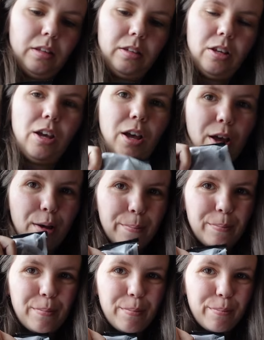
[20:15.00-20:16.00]

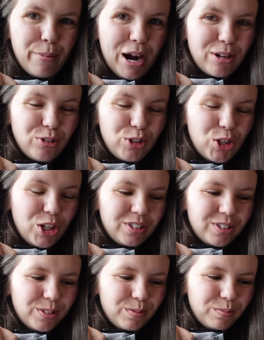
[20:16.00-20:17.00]
some brown
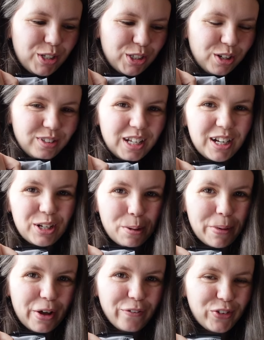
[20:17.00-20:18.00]
shorts, which I was telling you
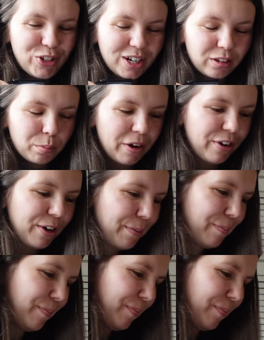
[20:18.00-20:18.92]
about for Jack Sparrow.